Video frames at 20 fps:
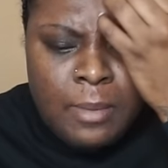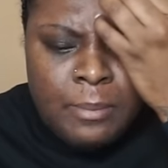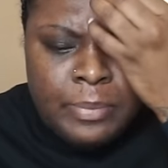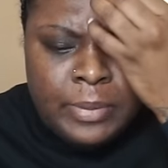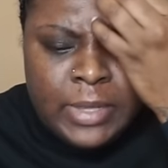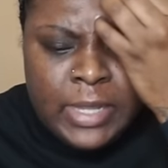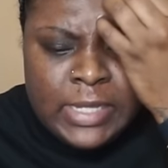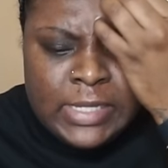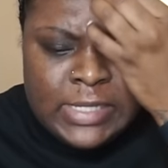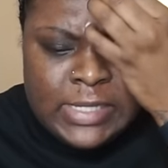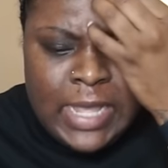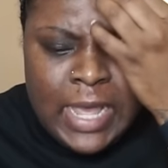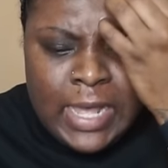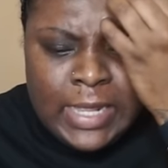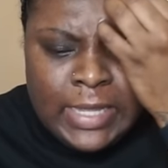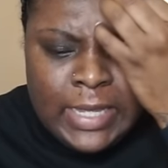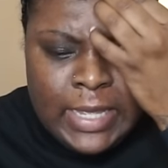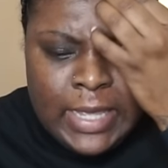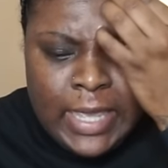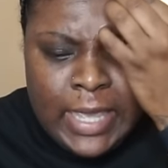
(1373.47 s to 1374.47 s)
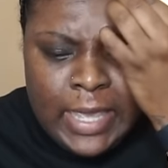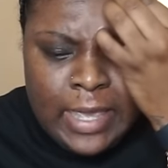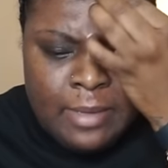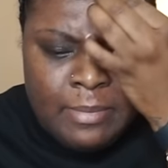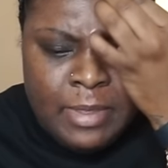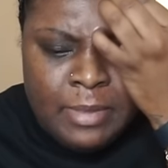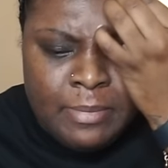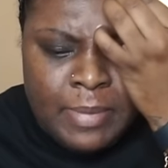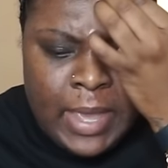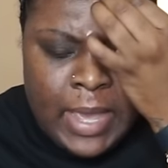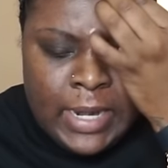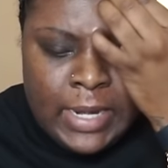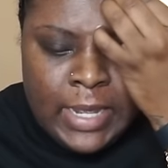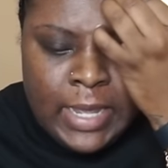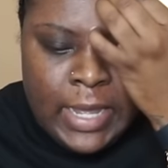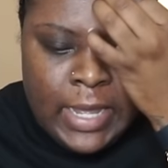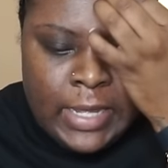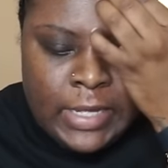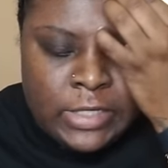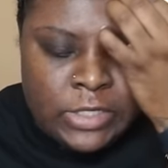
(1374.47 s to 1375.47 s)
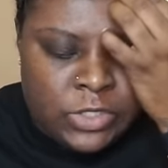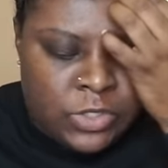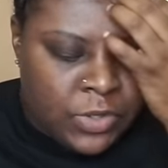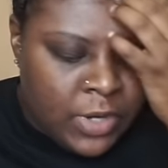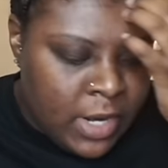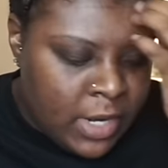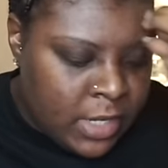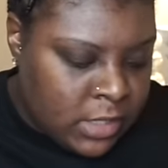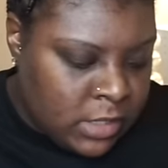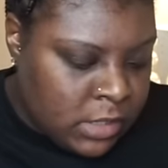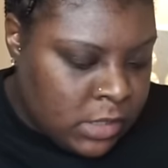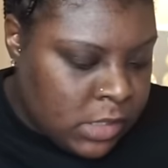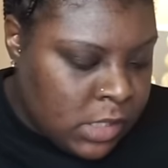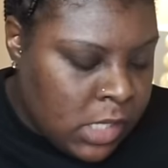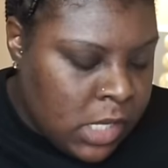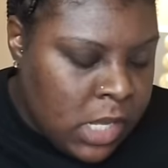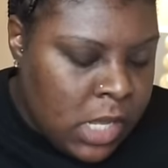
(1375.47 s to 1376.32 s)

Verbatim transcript: plus solid cami bodycon dress